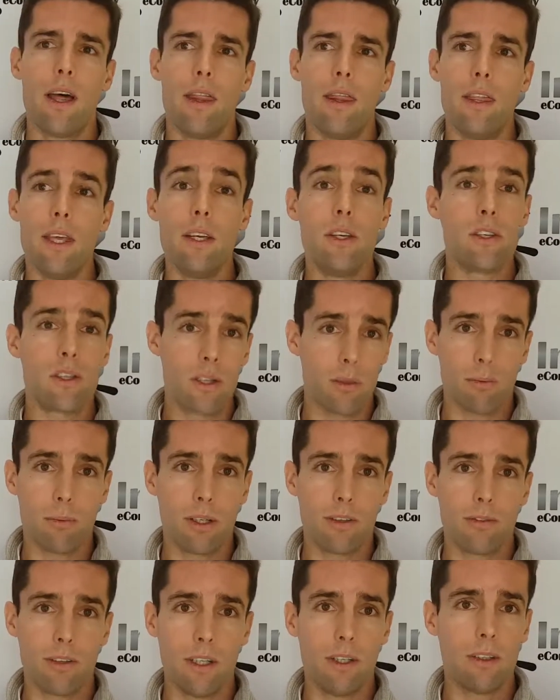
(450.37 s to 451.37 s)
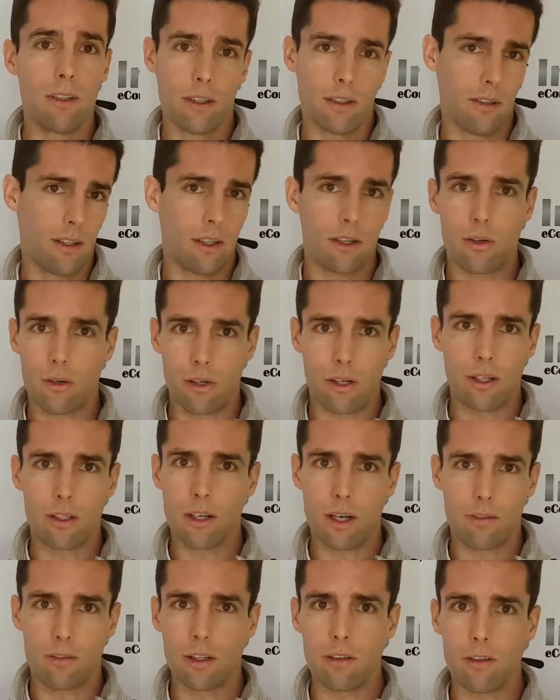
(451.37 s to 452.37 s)
The shipment fee, the courier
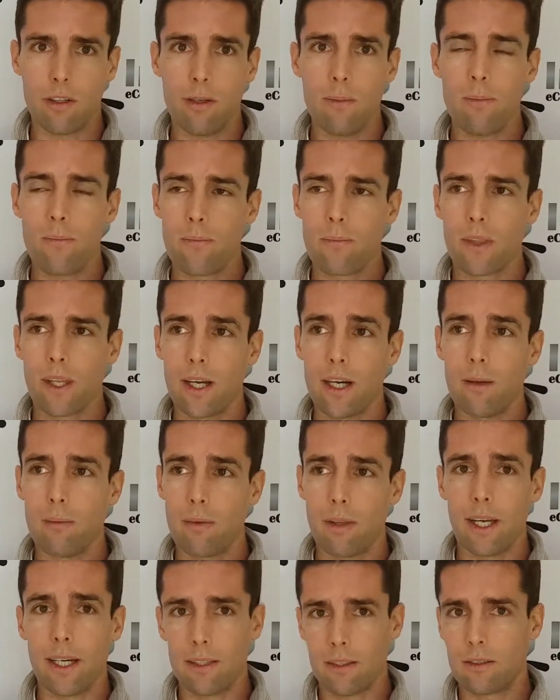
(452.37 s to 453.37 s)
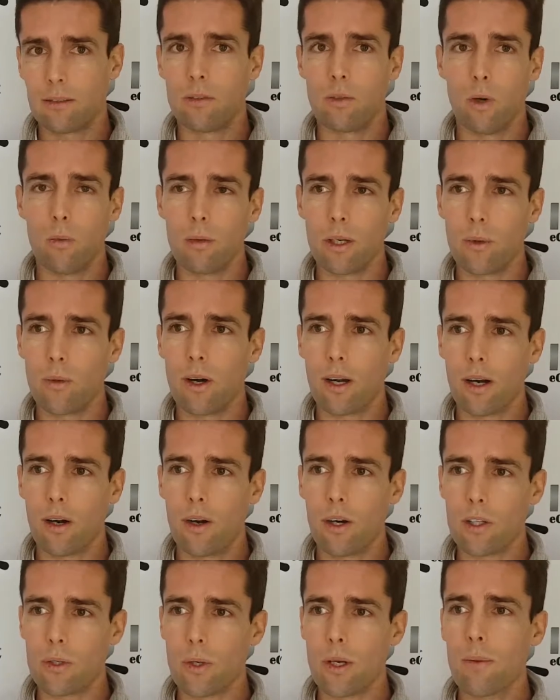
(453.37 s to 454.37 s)
delivery fee, that's normally quite a
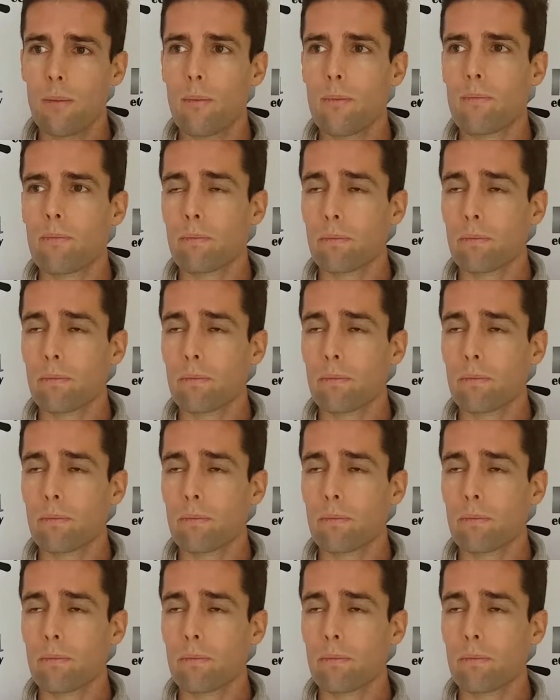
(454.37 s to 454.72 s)
large one